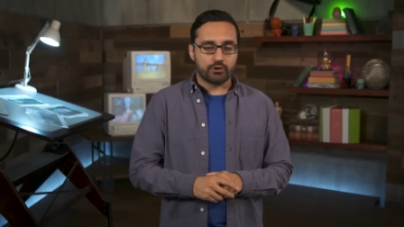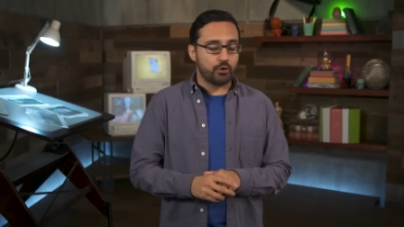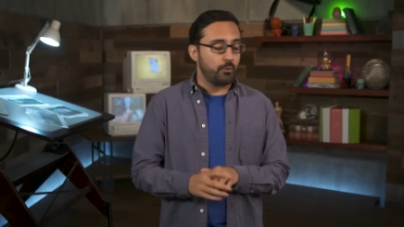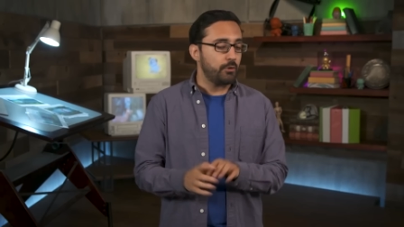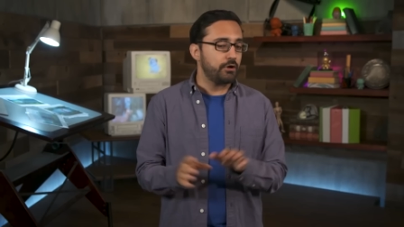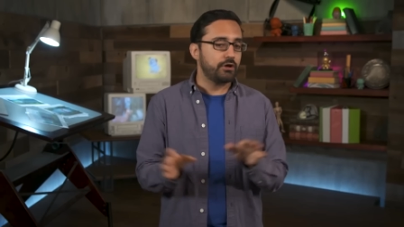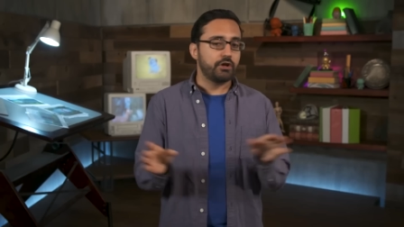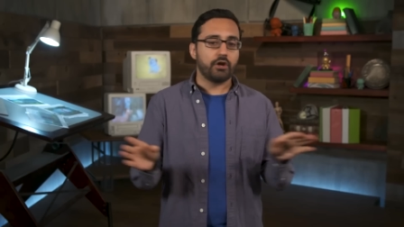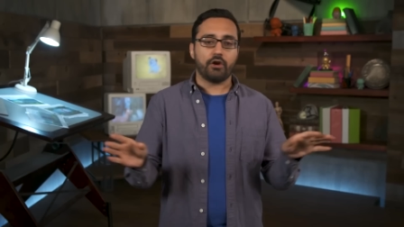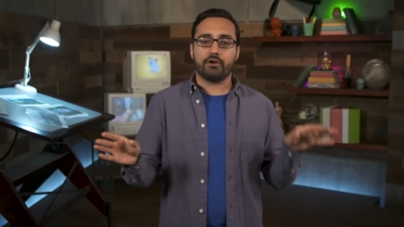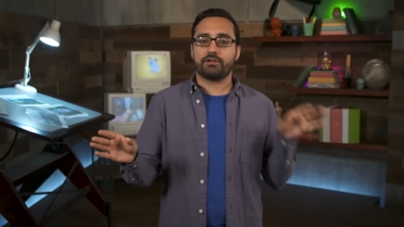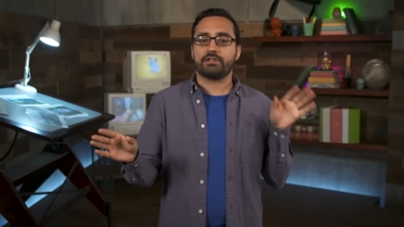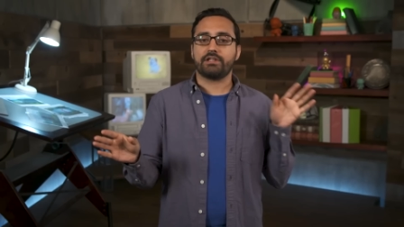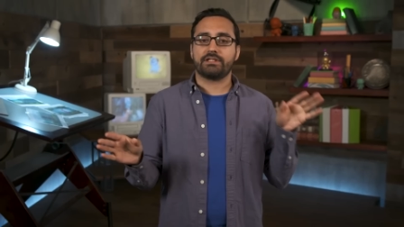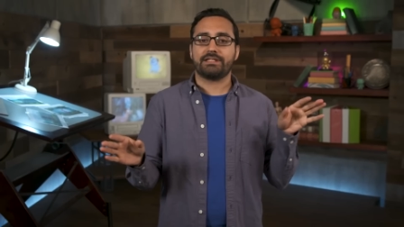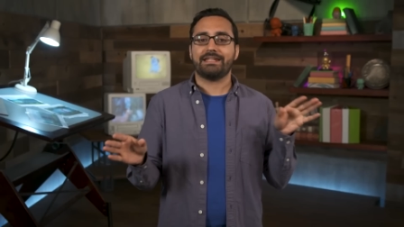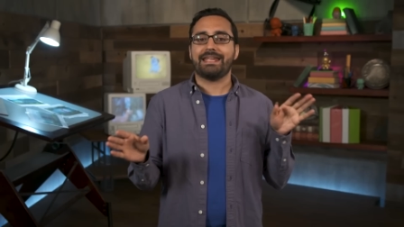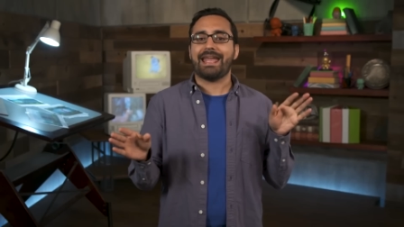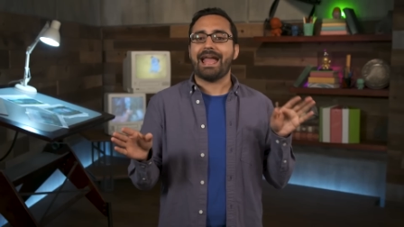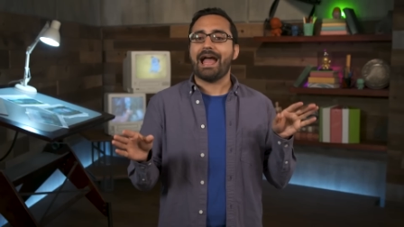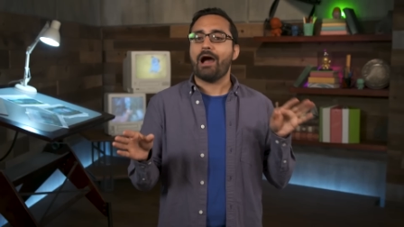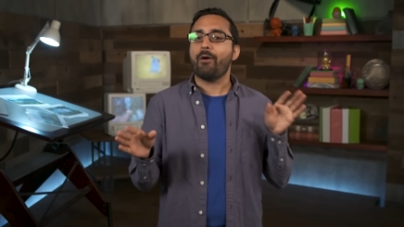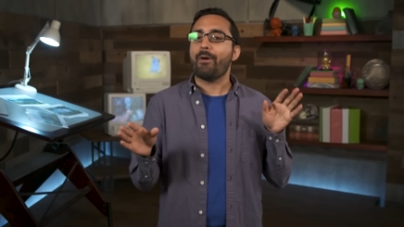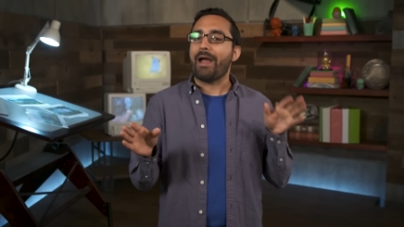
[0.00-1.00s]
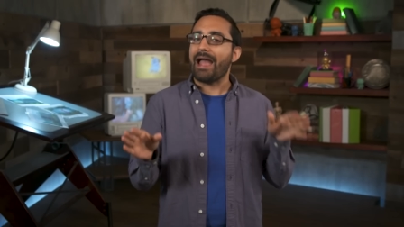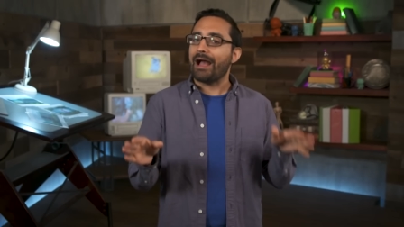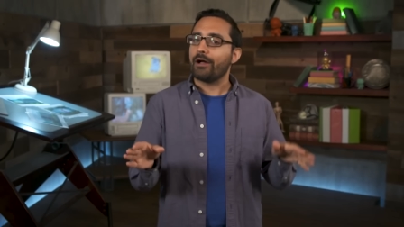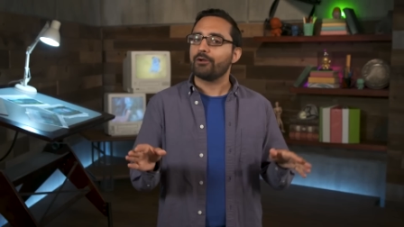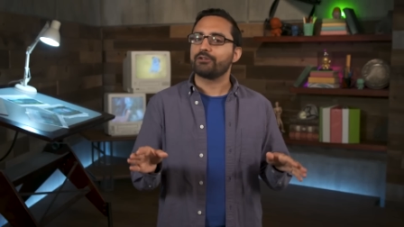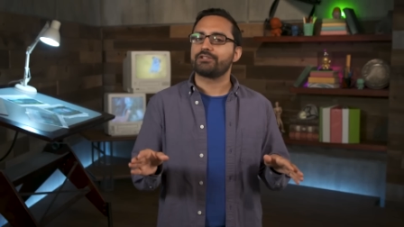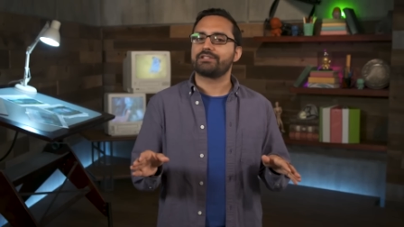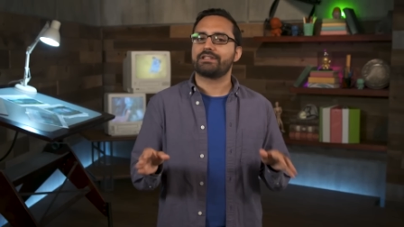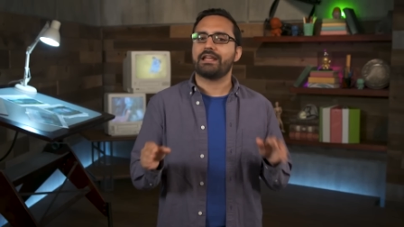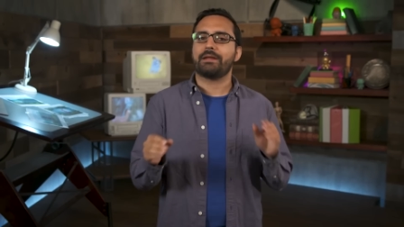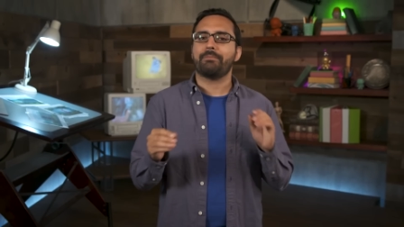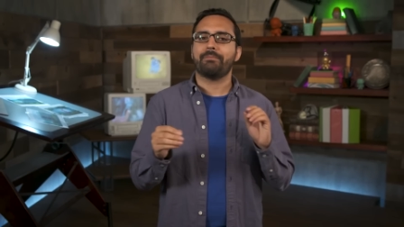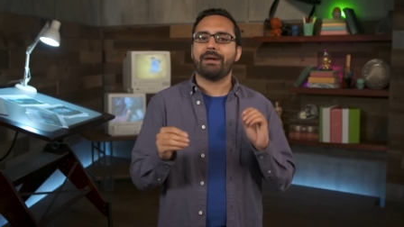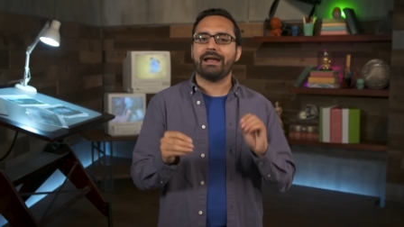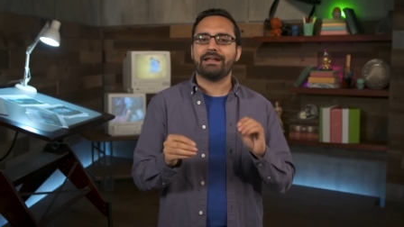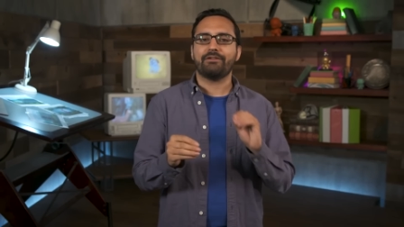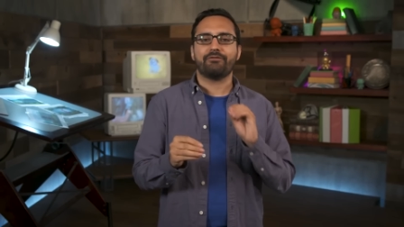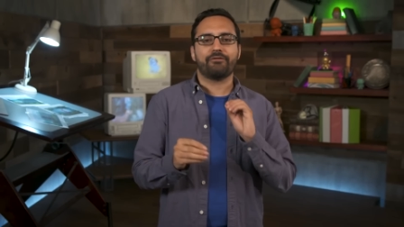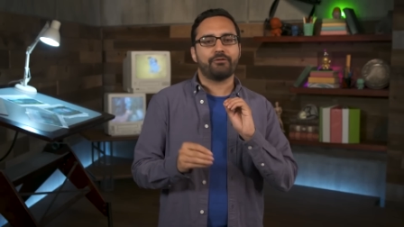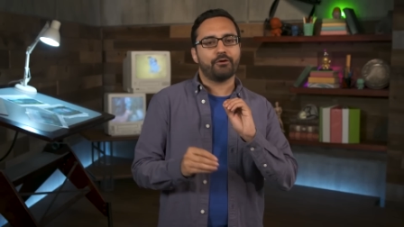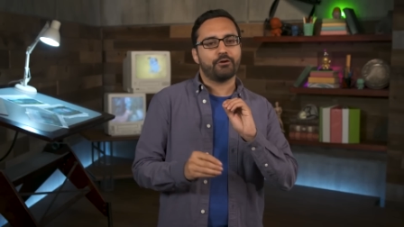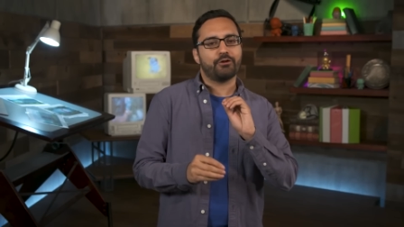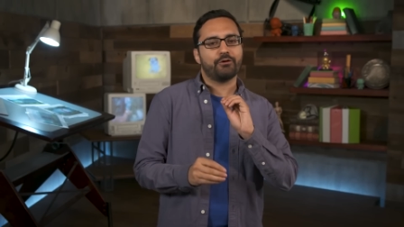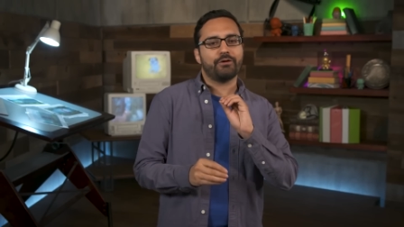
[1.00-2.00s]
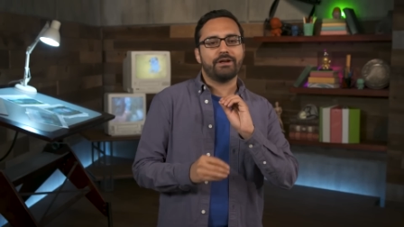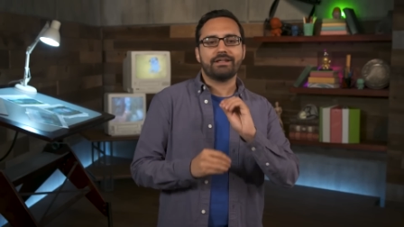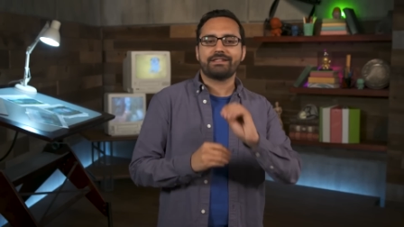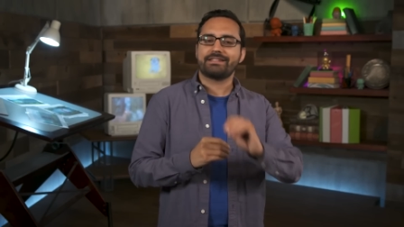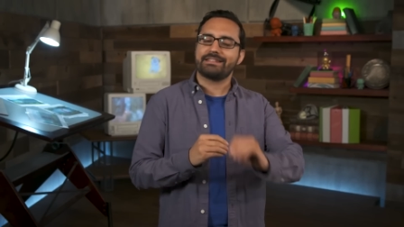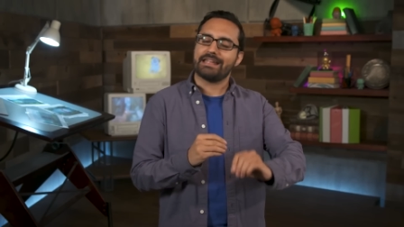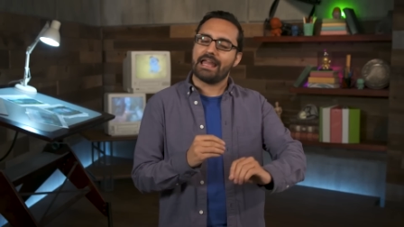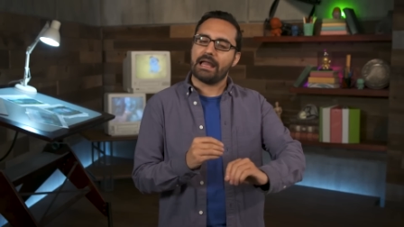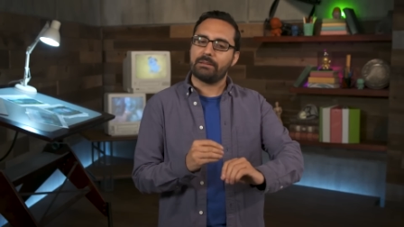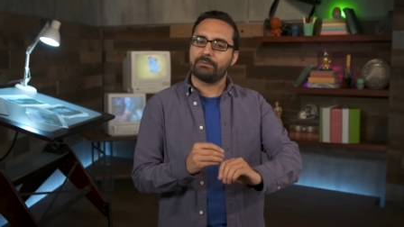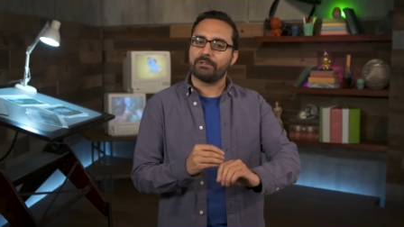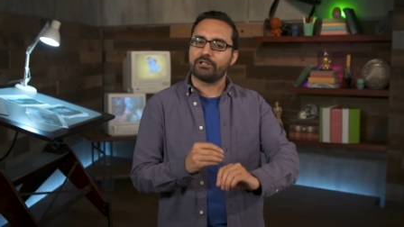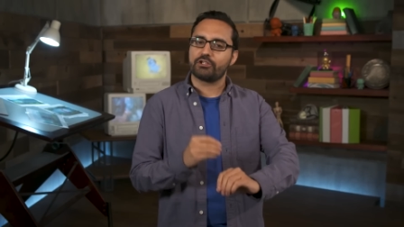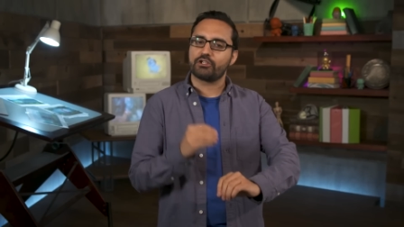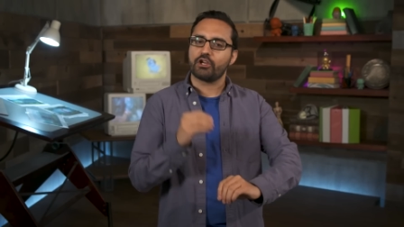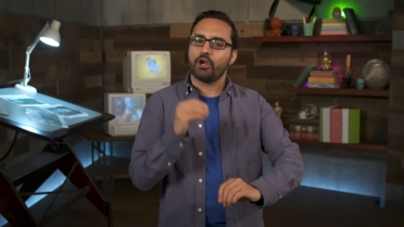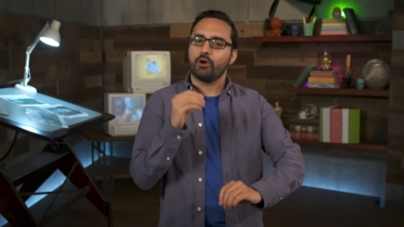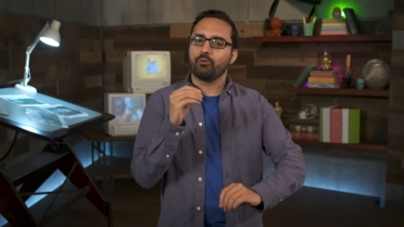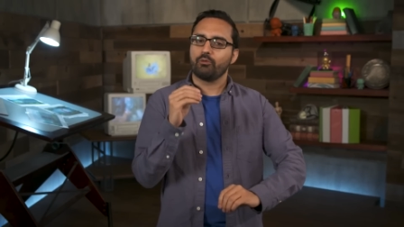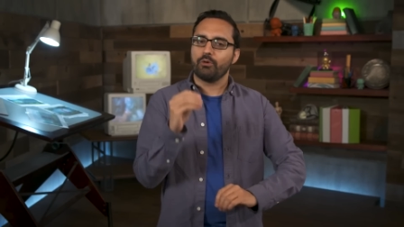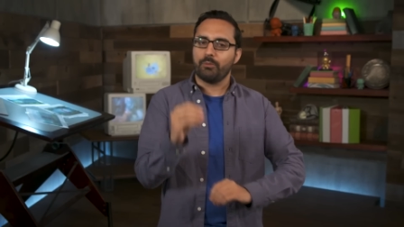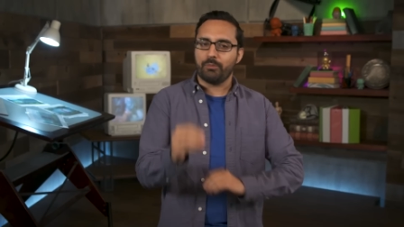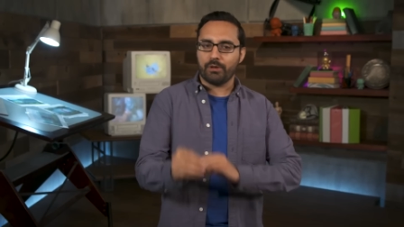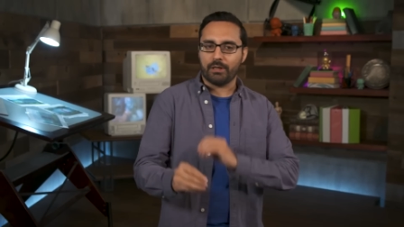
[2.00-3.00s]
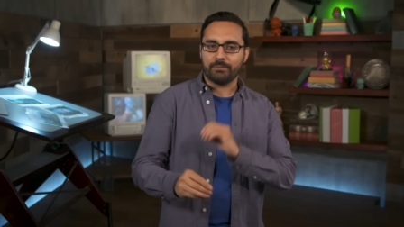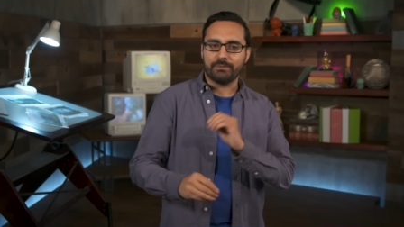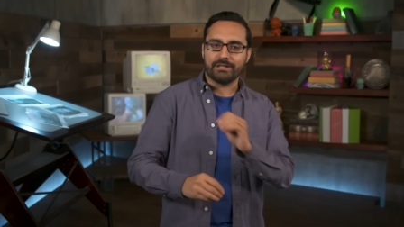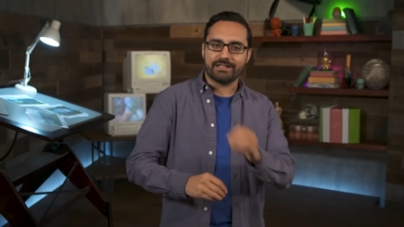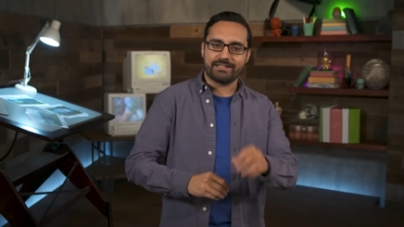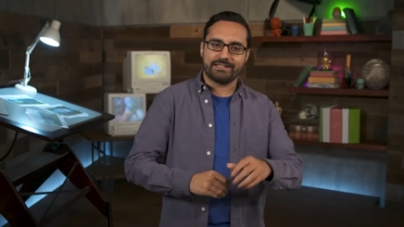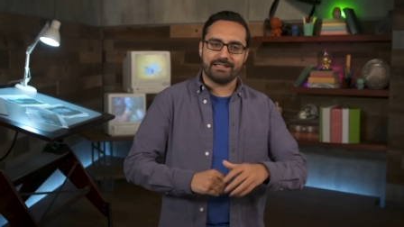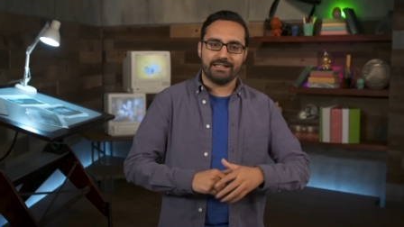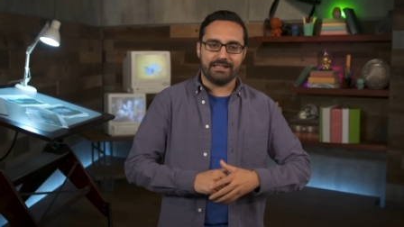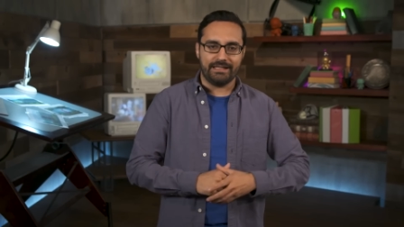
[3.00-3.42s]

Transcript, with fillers: so we're curious to see how else they might further establish Republic City.